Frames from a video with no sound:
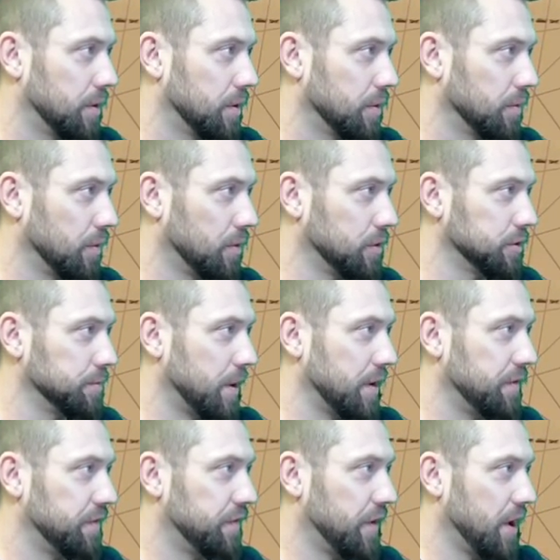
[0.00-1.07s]
Rolls by
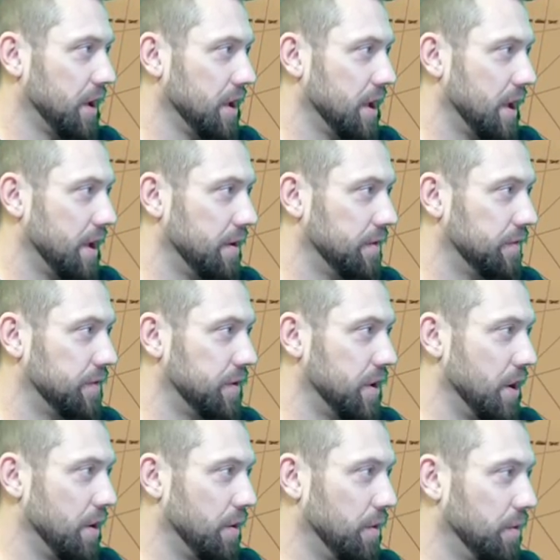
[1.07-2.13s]
five.
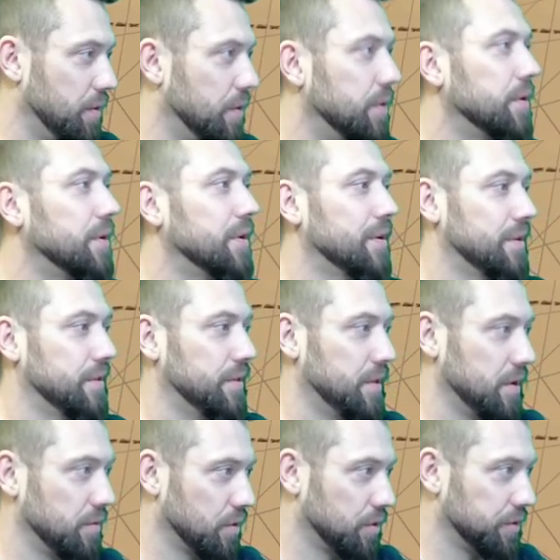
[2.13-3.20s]
No. They
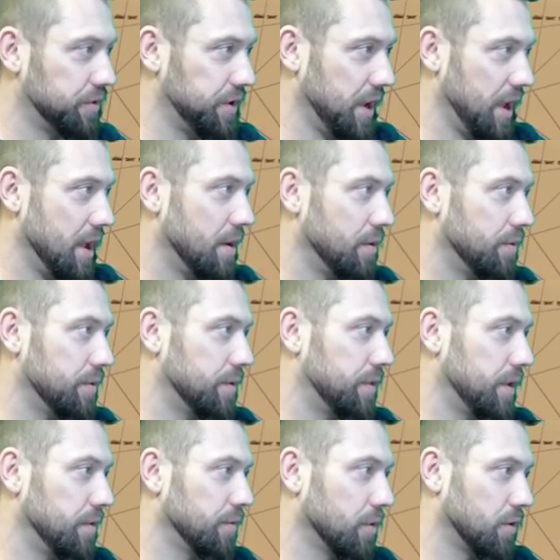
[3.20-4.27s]
roll down.
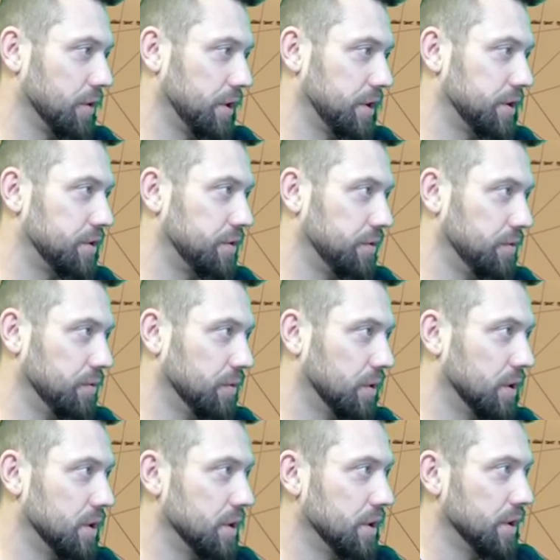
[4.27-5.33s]
They roll into
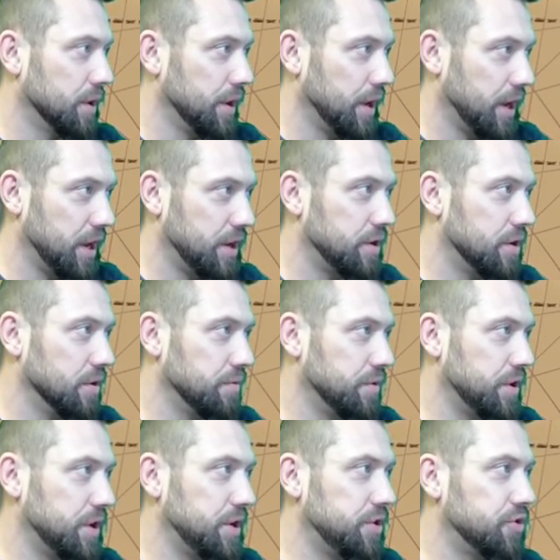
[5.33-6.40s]

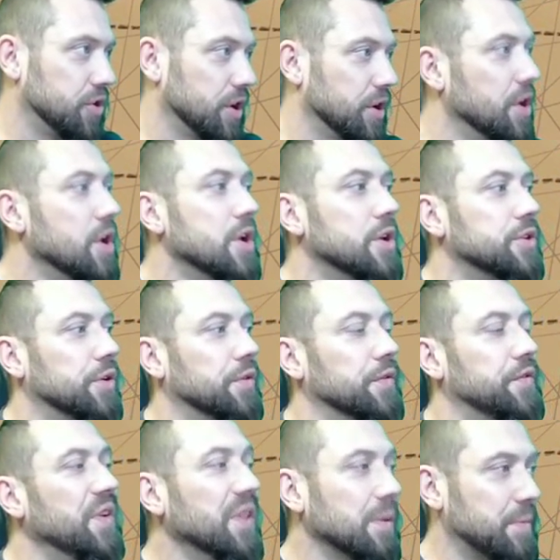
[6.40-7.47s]
Indonesia. So
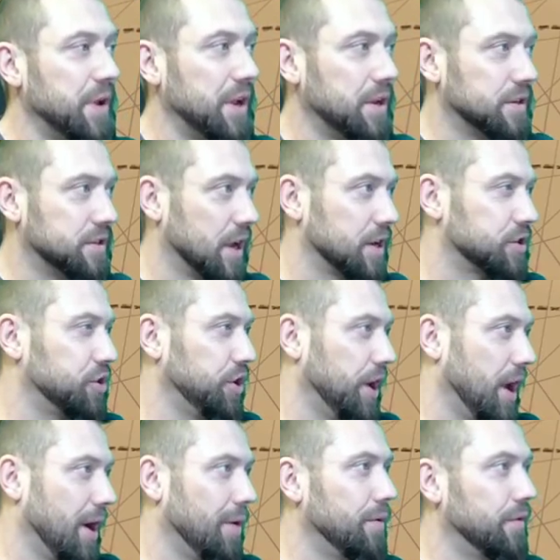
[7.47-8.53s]
Philippines is actually an
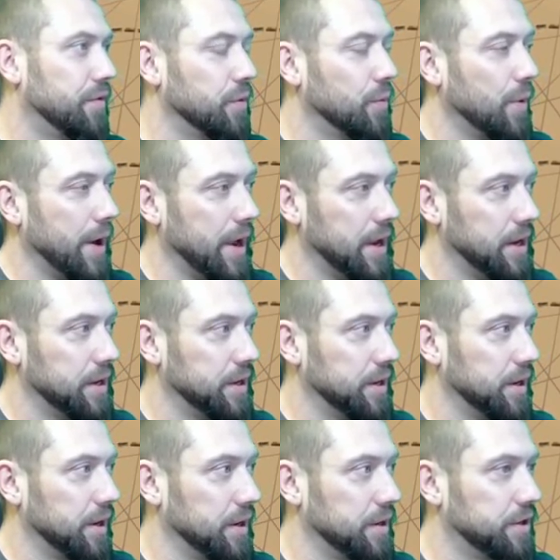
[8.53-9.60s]
out of the
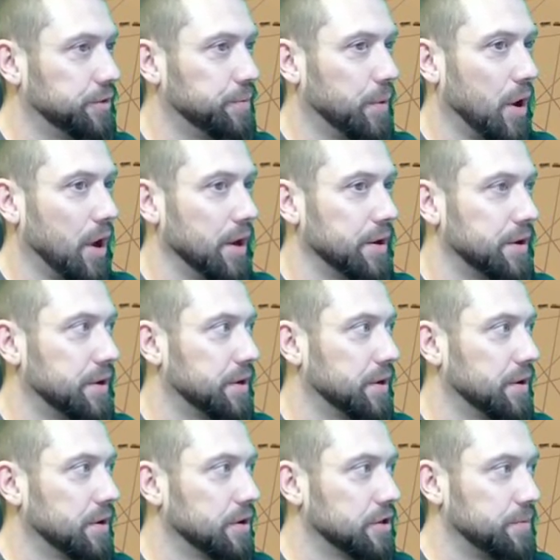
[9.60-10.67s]
way spot.
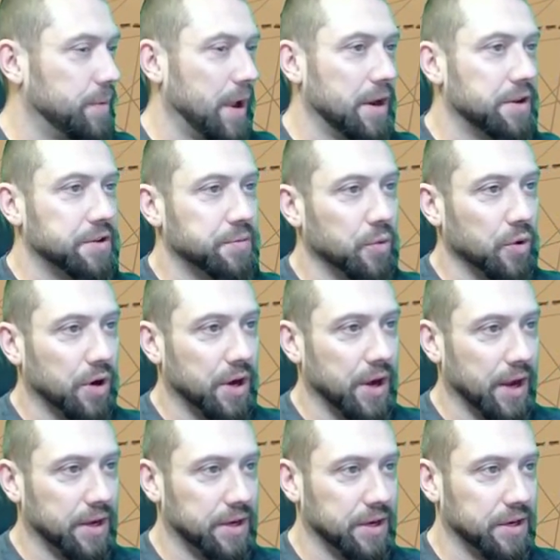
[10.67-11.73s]
Japan is more
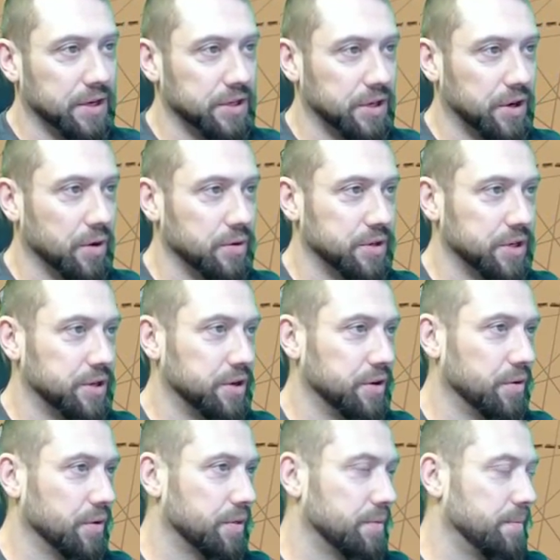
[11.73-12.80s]
connected because it goes into
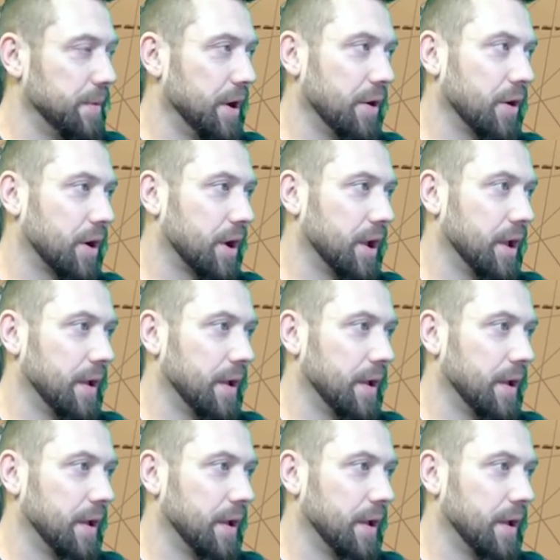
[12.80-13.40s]
North America.